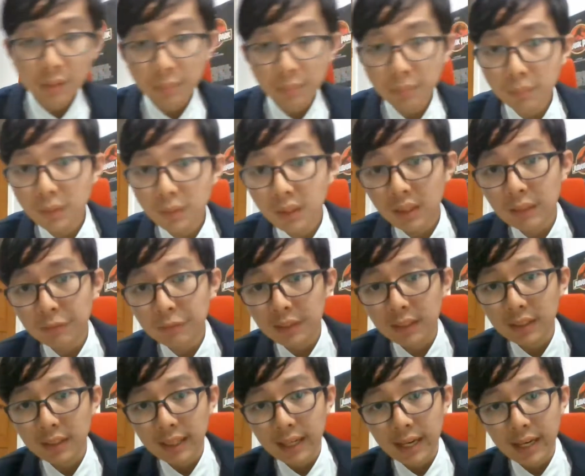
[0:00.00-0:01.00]
but
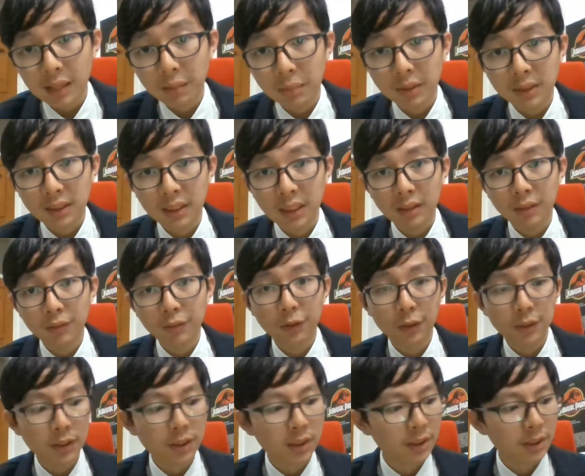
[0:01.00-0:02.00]
definitely I am excited
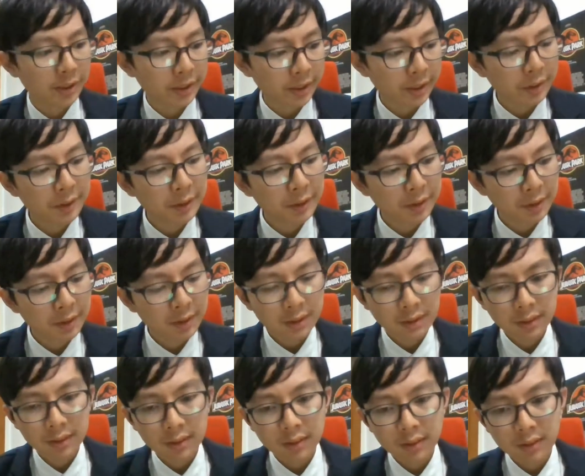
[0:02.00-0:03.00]
for the results.
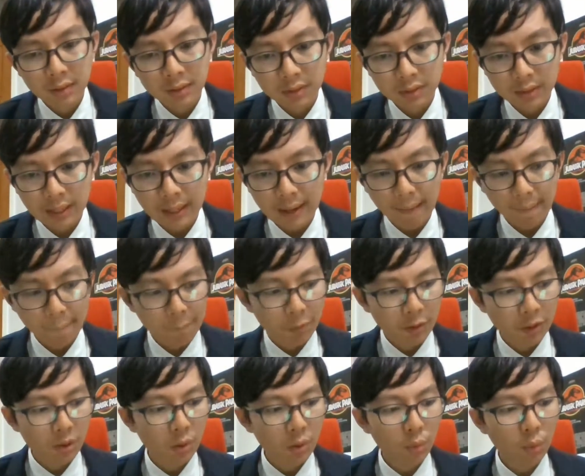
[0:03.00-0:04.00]
So,
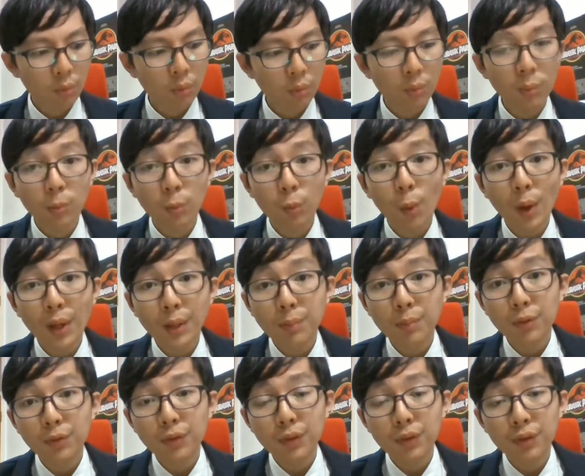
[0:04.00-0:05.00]
so what
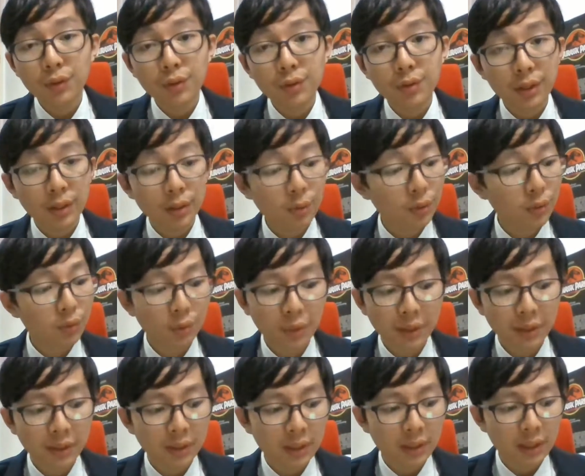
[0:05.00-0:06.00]
movies do you think will
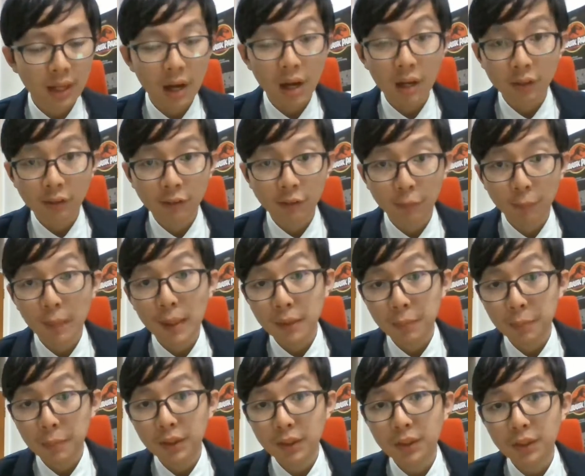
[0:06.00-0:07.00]
win the Oscar for
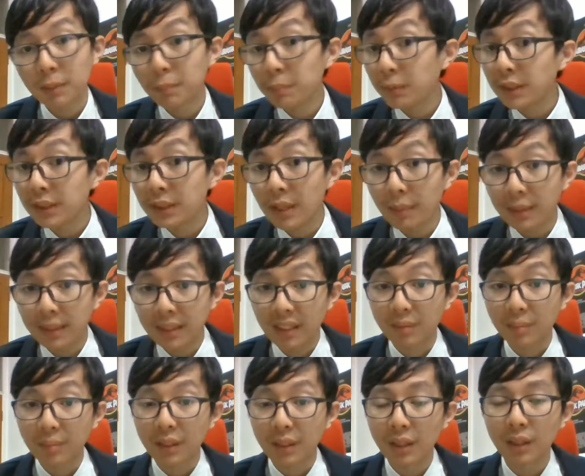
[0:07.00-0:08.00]
Best Picture? Please comment
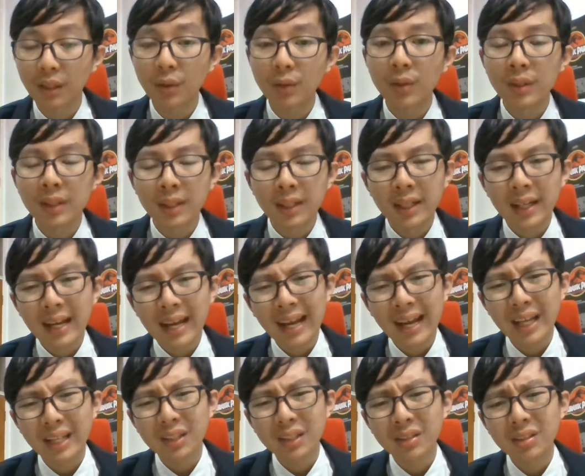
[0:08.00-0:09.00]
down below.
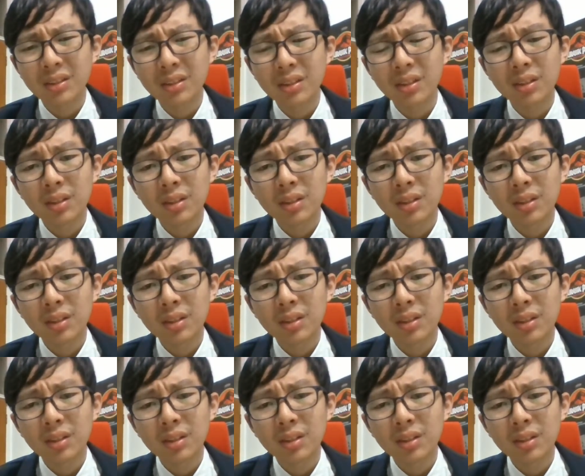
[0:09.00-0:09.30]
And